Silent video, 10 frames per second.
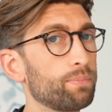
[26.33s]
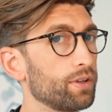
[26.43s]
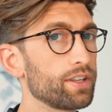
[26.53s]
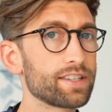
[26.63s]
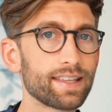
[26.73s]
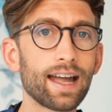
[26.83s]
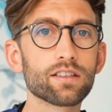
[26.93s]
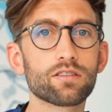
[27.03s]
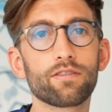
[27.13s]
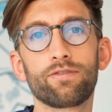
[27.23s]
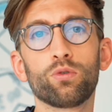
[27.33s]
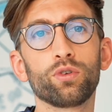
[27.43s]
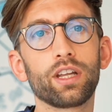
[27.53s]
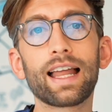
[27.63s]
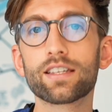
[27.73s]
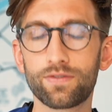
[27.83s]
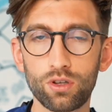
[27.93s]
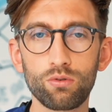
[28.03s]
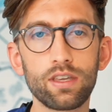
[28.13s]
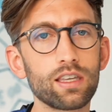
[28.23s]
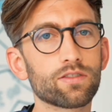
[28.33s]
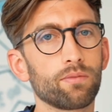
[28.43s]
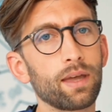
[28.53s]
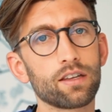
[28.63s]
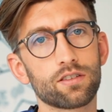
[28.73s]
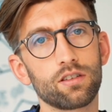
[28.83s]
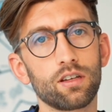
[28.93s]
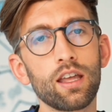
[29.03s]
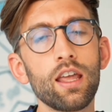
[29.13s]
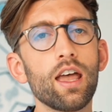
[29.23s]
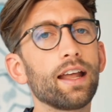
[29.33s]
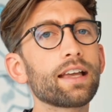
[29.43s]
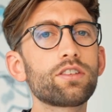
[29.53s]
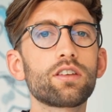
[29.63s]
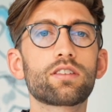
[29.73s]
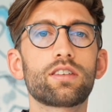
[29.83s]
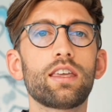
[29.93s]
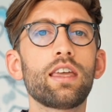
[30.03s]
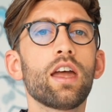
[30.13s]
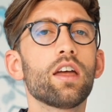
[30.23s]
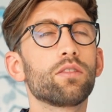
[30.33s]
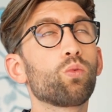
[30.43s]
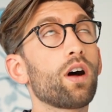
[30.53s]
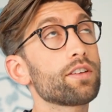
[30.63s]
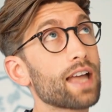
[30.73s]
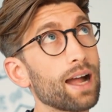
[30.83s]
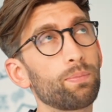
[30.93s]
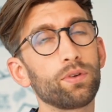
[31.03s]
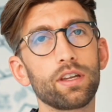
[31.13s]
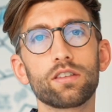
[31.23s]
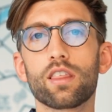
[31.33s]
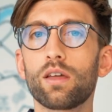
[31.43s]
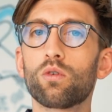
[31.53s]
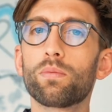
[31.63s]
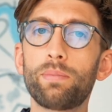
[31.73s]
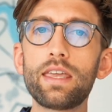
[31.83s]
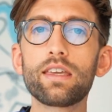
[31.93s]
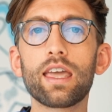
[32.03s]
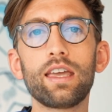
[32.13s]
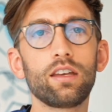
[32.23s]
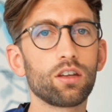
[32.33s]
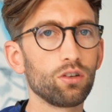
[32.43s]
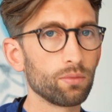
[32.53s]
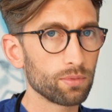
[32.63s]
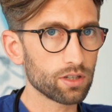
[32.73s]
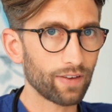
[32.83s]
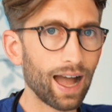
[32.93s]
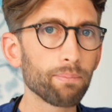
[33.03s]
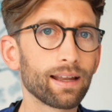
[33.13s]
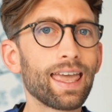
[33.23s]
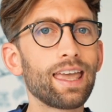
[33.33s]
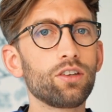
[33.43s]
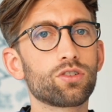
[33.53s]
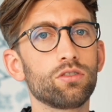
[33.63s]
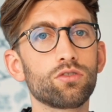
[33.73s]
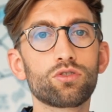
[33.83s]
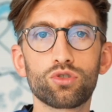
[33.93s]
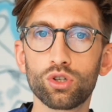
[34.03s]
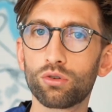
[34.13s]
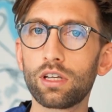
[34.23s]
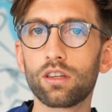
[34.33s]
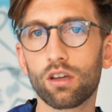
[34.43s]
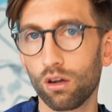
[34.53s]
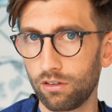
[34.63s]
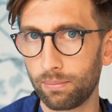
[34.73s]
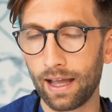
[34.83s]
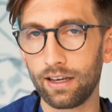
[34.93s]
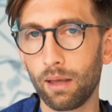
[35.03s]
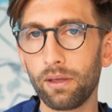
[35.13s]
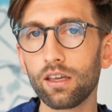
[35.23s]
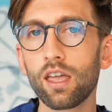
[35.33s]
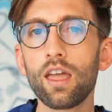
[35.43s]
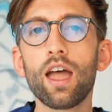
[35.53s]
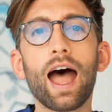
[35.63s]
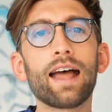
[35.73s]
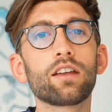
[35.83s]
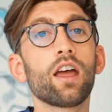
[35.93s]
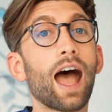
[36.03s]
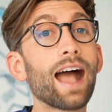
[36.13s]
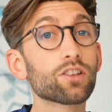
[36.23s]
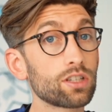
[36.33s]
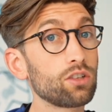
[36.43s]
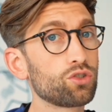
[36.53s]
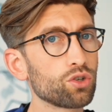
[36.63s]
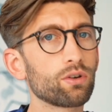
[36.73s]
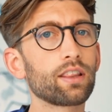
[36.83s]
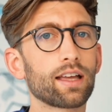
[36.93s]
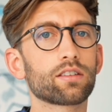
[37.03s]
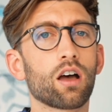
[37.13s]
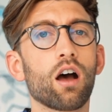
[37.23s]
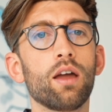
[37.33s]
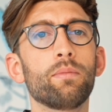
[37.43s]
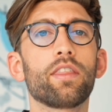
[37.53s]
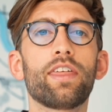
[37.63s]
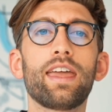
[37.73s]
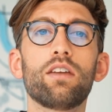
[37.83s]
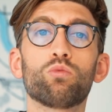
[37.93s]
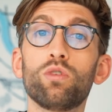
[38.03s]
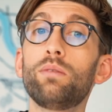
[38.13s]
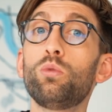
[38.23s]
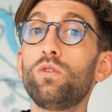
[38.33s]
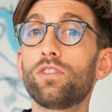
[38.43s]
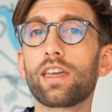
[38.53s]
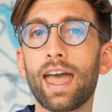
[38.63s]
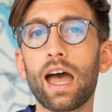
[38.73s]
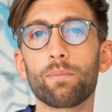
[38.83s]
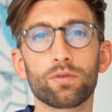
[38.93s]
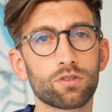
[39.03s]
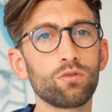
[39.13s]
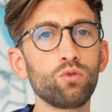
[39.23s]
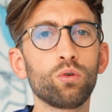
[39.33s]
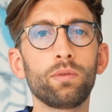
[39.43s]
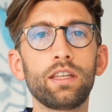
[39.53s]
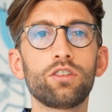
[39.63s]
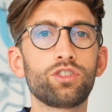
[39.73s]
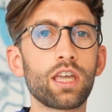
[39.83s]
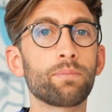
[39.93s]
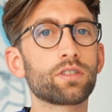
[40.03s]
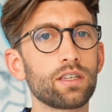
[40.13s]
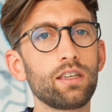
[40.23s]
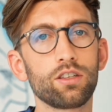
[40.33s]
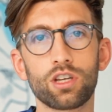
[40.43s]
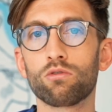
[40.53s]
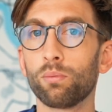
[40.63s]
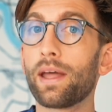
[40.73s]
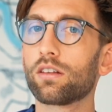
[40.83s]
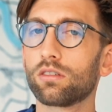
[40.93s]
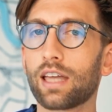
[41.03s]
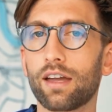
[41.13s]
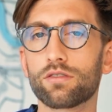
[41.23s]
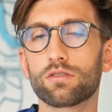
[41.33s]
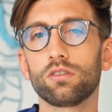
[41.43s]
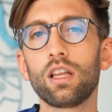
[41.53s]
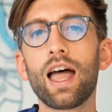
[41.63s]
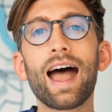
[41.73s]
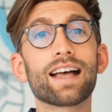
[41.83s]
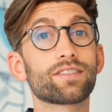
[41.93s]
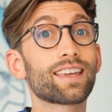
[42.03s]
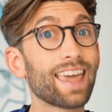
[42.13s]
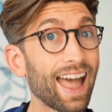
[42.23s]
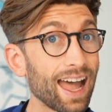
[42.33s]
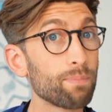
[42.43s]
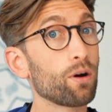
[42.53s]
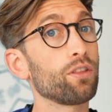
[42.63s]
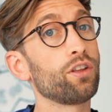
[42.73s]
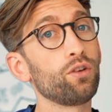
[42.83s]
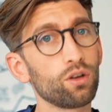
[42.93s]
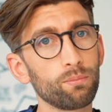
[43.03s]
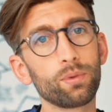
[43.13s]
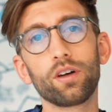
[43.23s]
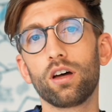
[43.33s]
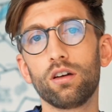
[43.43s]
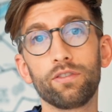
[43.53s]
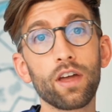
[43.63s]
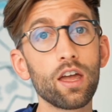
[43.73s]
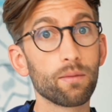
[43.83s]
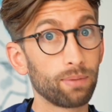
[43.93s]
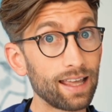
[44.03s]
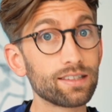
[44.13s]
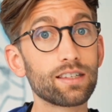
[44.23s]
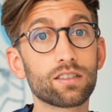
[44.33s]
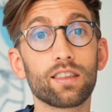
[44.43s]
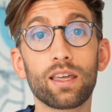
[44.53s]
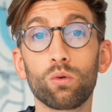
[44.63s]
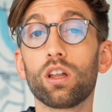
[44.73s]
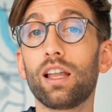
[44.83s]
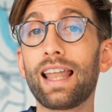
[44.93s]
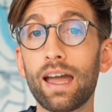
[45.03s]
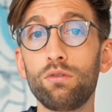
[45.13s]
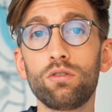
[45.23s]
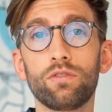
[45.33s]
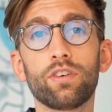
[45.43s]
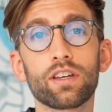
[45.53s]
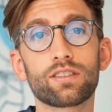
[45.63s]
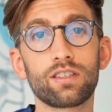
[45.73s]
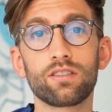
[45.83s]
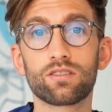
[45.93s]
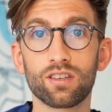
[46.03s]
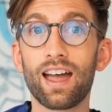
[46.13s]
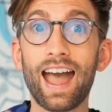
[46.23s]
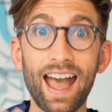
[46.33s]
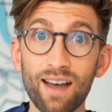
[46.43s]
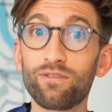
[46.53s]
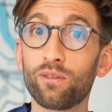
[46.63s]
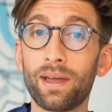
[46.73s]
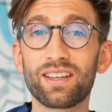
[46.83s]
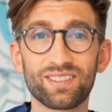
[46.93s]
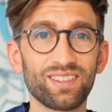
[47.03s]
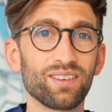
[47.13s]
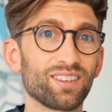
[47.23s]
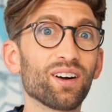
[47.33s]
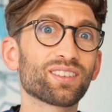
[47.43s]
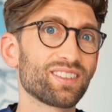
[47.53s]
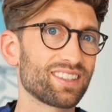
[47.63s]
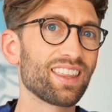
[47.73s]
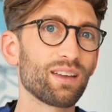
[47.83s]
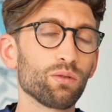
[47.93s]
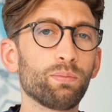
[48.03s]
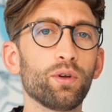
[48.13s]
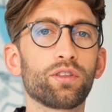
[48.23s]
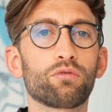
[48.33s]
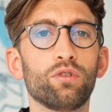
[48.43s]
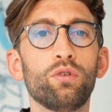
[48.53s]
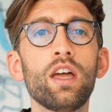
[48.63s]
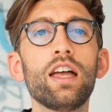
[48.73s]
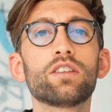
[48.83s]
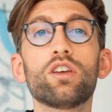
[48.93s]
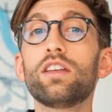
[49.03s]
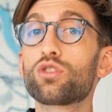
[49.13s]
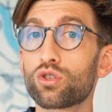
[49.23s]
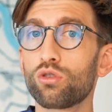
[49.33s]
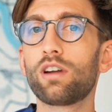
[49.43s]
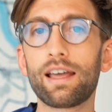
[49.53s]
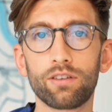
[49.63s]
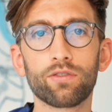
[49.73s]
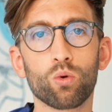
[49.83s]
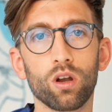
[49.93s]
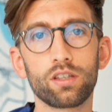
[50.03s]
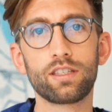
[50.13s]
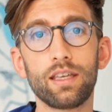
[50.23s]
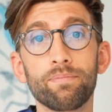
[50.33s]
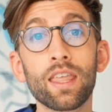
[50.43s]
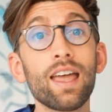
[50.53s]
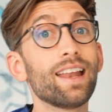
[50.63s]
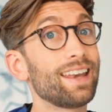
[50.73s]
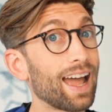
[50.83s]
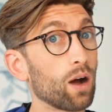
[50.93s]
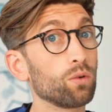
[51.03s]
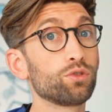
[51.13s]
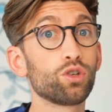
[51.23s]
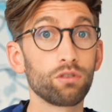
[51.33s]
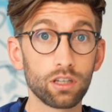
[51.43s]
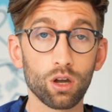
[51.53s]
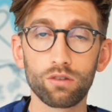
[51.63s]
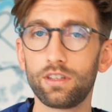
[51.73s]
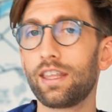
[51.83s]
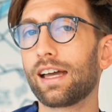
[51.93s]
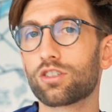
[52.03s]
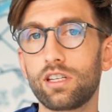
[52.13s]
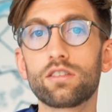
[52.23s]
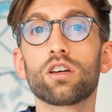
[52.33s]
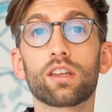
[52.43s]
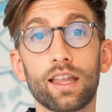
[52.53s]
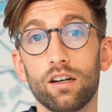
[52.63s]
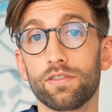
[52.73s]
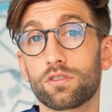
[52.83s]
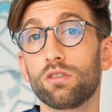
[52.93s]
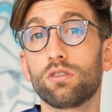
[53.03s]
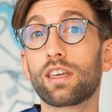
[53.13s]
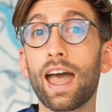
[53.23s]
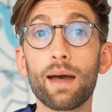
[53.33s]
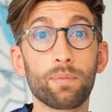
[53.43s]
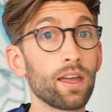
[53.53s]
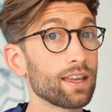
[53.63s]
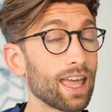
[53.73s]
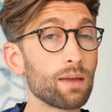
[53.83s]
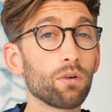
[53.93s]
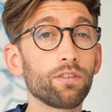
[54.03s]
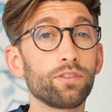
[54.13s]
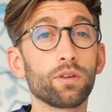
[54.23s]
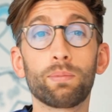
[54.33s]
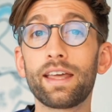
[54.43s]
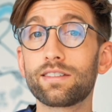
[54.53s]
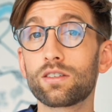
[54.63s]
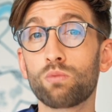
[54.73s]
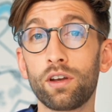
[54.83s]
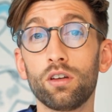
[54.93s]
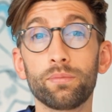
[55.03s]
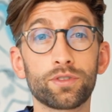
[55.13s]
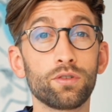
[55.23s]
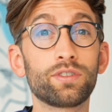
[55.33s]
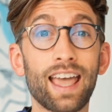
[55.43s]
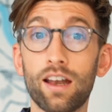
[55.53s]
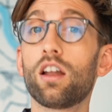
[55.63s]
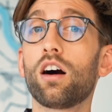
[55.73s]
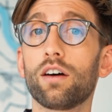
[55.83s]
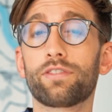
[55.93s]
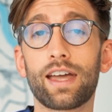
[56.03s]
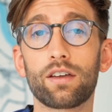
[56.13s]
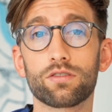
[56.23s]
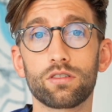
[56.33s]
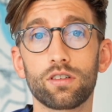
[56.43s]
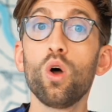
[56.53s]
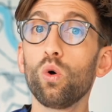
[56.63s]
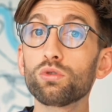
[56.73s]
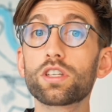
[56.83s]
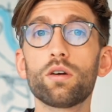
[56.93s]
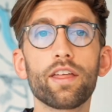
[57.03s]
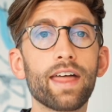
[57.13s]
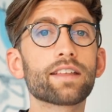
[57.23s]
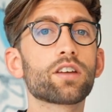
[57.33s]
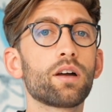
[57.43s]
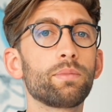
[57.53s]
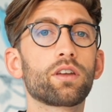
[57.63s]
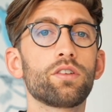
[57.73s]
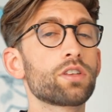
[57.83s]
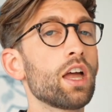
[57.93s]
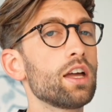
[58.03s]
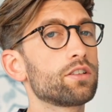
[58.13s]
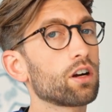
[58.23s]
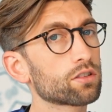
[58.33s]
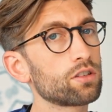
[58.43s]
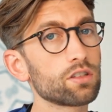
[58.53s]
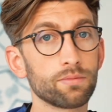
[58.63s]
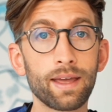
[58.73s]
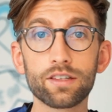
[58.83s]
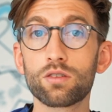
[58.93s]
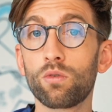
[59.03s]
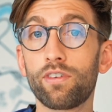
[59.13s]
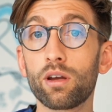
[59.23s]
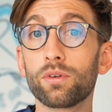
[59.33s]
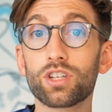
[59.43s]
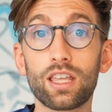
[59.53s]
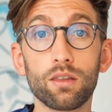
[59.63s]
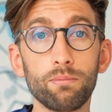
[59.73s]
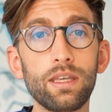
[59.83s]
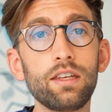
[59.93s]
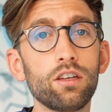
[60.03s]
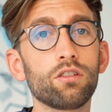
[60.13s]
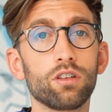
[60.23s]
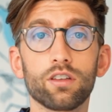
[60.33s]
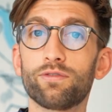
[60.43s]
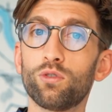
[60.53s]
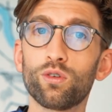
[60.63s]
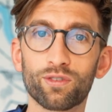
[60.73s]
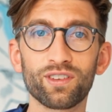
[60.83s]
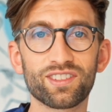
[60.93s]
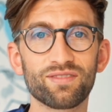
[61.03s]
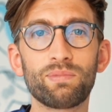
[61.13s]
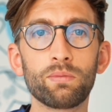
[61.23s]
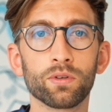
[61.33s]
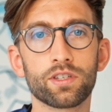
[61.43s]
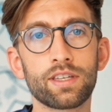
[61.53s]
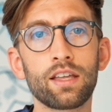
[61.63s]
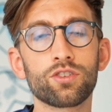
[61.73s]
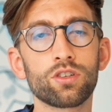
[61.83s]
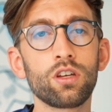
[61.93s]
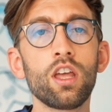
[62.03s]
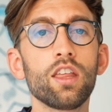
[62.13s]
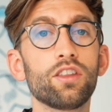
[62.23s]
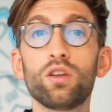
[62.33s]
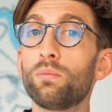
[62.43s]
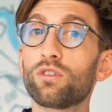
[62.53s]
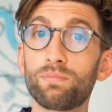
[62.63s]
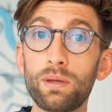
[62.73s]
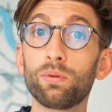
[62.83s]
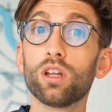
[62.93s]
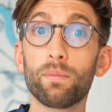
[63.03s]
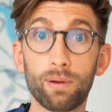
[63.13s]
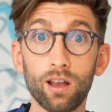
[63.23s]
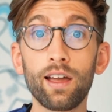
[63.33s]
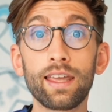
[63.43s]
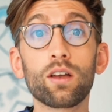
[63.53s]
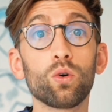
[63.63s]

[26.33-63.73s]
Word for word: put the stats for the last few years for medicine. And as you can see, see what has happened is that there were a peak in numbers of applications during the COVID pandemic. And actually, during that time, they removed the cap. So, normally, the GMC, the General Medical Council, has a cap on the number of places that they will allow universities to have for medicine and doctors that they will put through to ensure a level of quality. Now, during COVID, they actually took that off. So the cap came off and the places went up to 10,500. Also at that time, because doctors and medicine were very much in the media and at the forefront of people's attention, the number of people applying